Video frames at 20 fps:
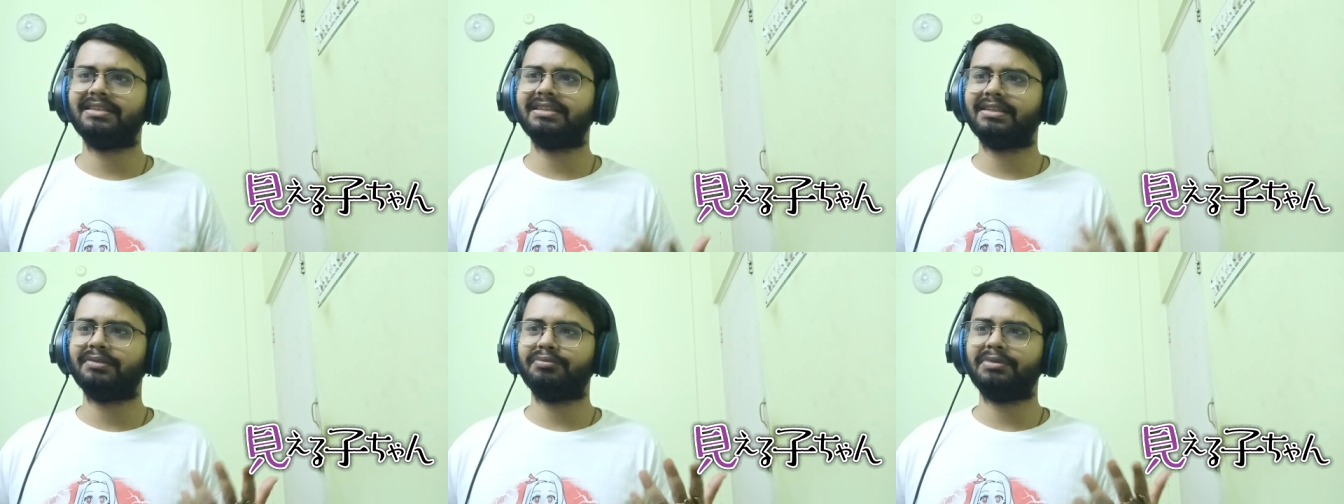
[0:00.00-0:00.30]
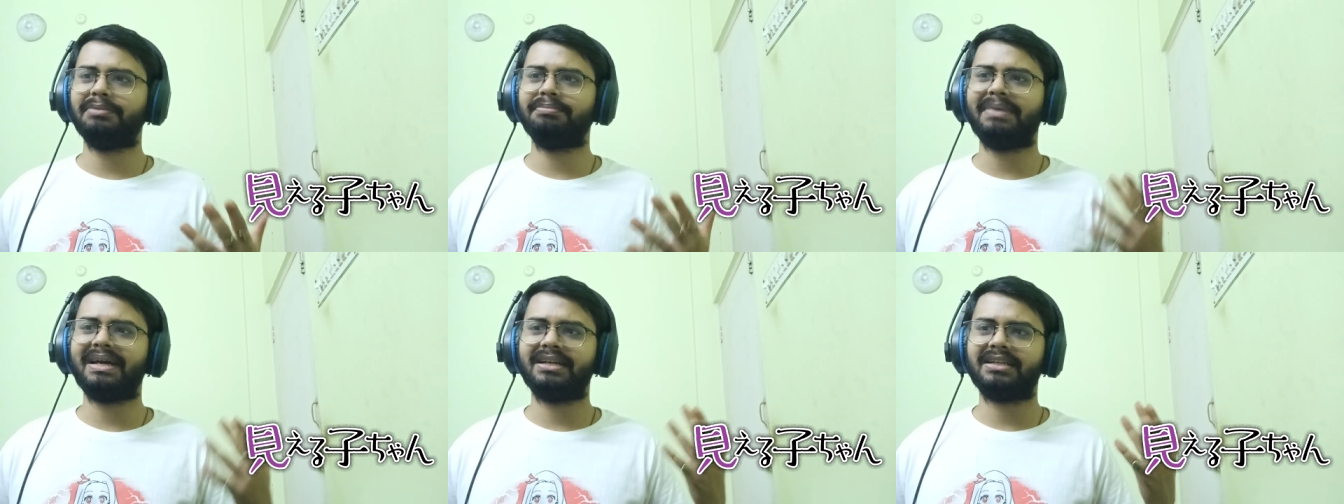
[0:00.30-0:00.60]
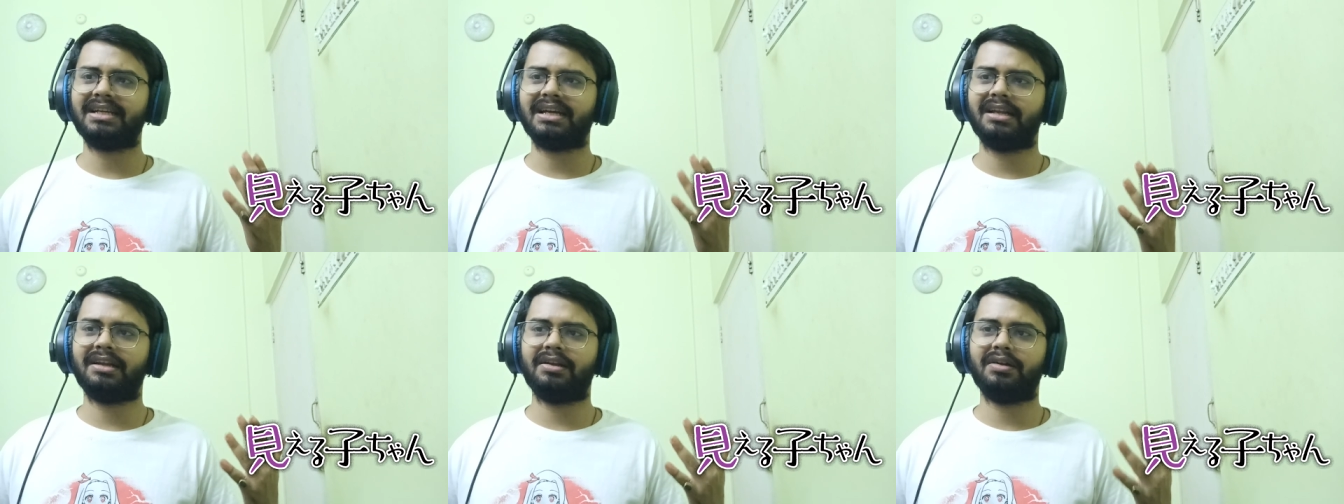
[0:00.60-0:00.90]
We
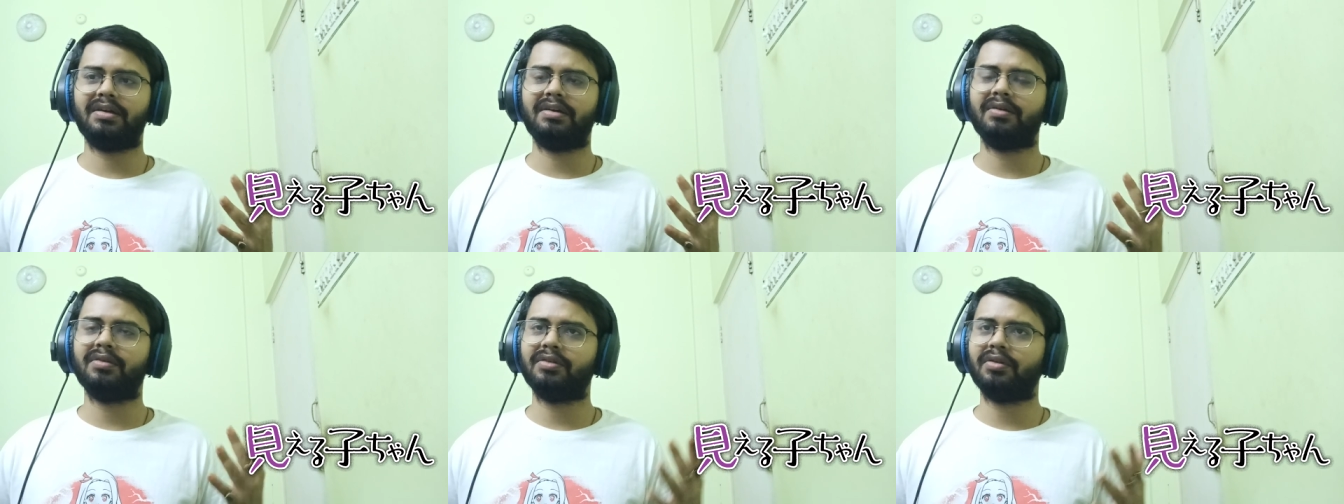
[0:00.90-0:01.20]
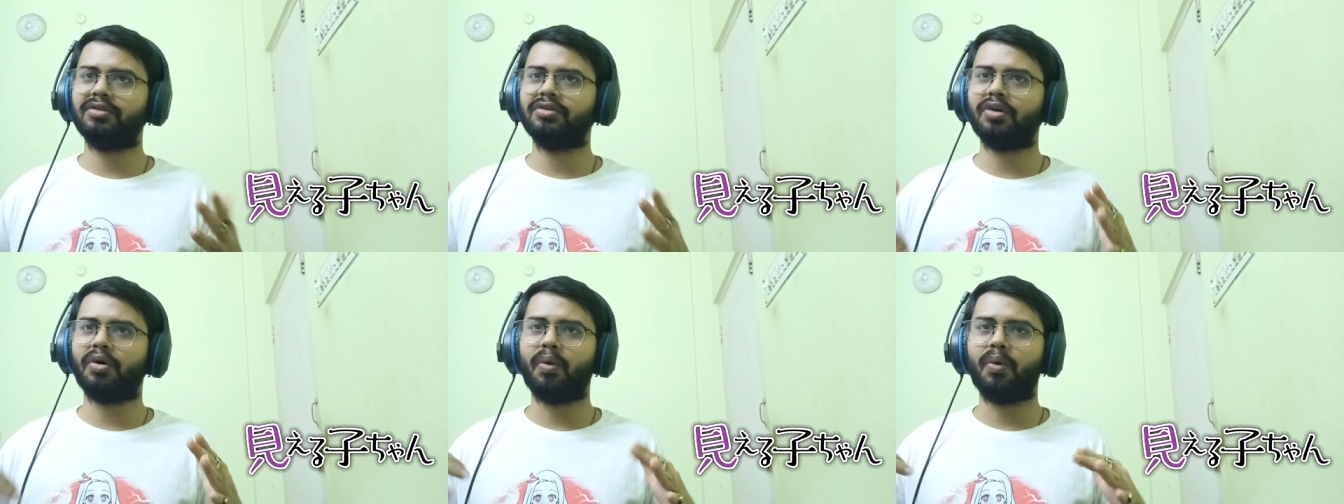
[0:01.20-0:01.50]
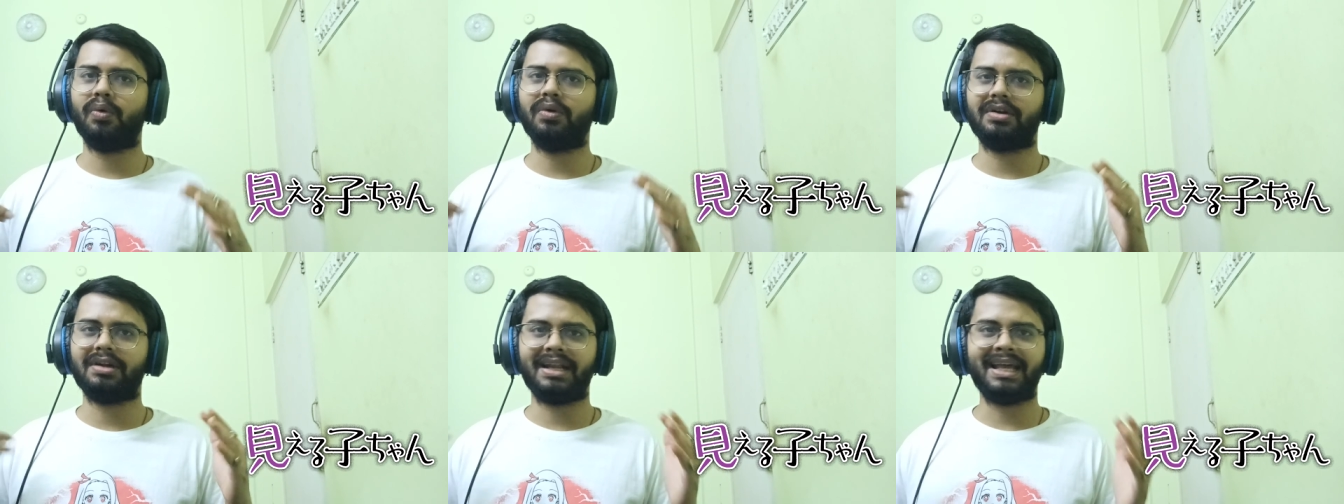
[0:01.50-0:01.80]
met the
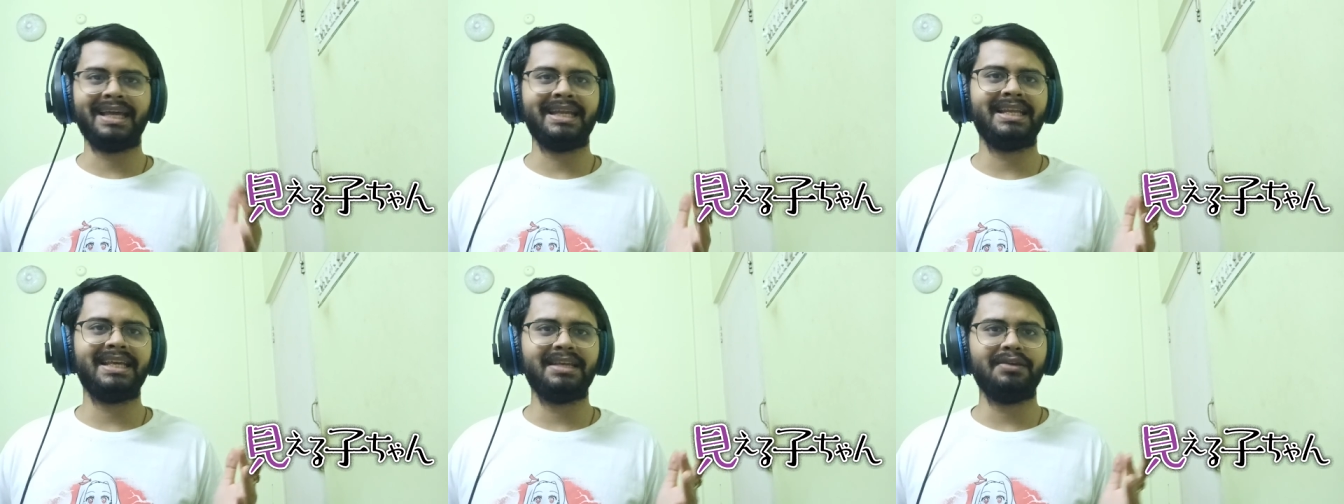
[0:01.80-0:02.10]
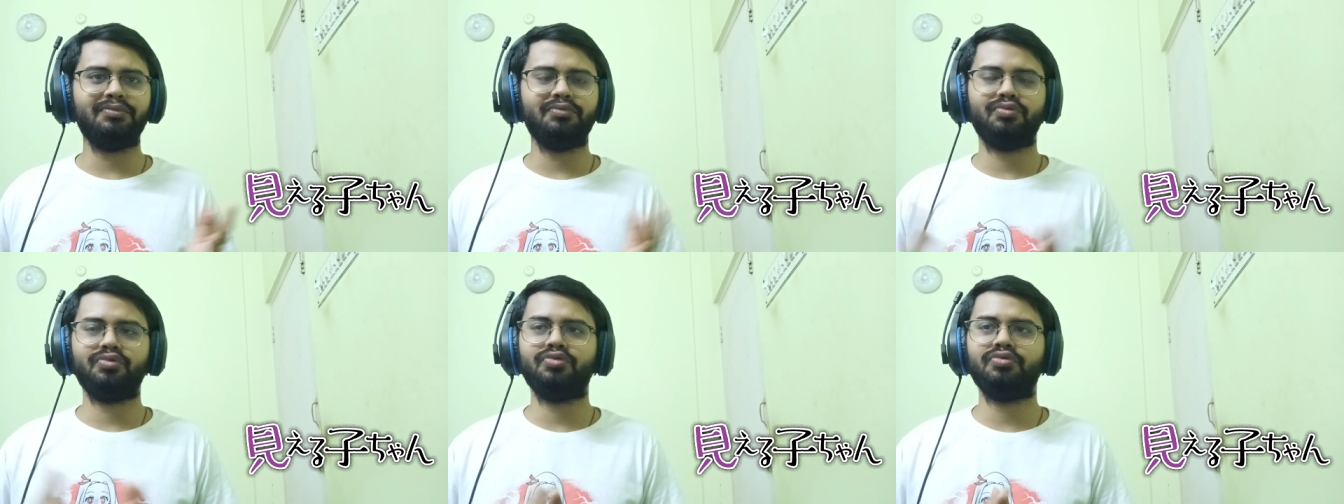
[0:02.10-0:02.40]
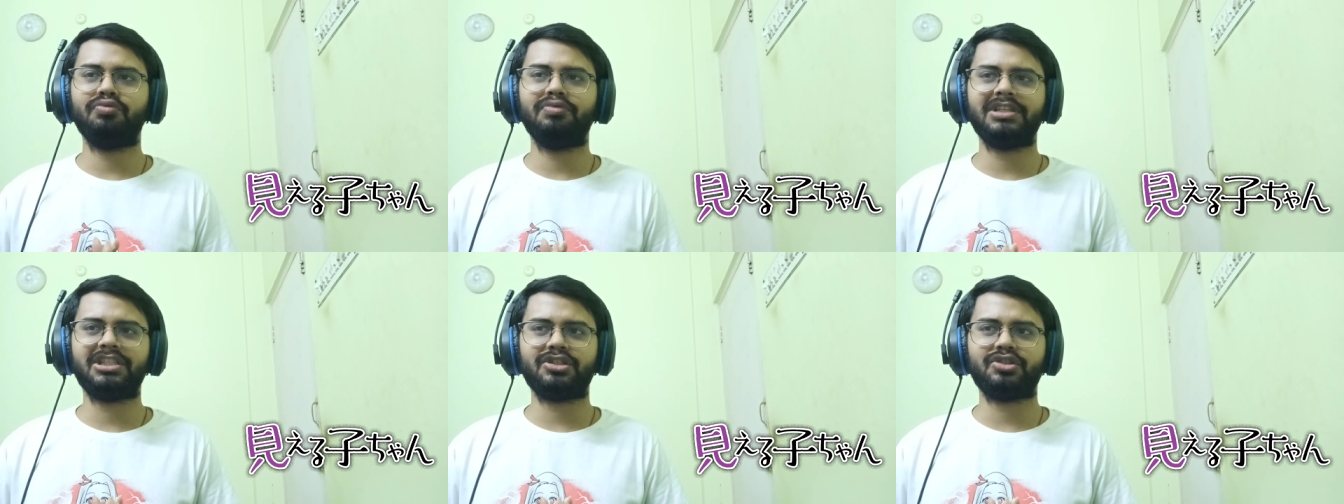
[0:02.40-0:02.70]
old lady
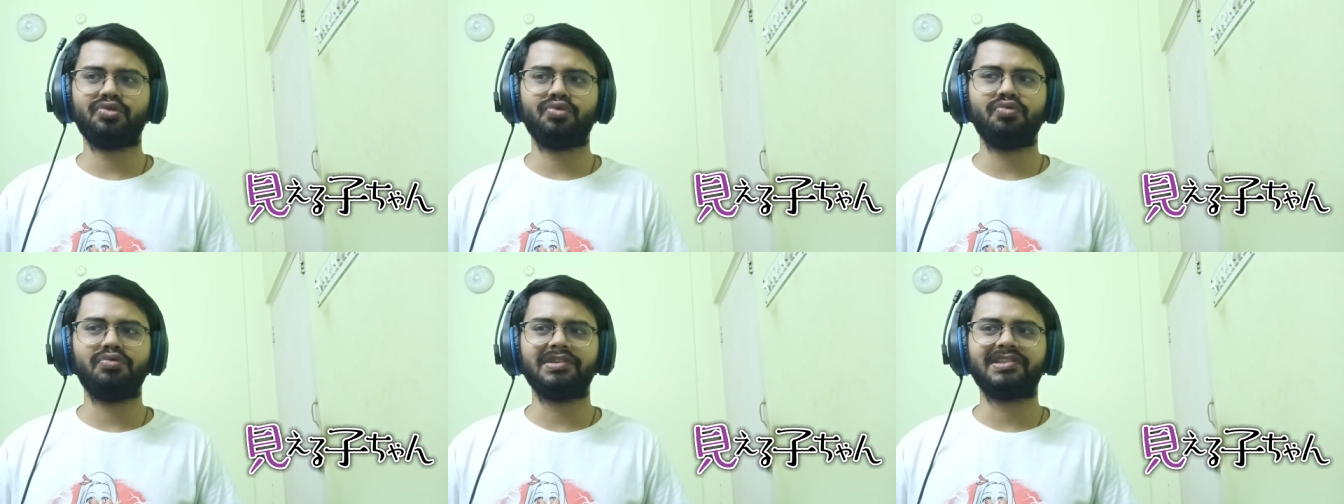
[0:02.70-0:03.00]
who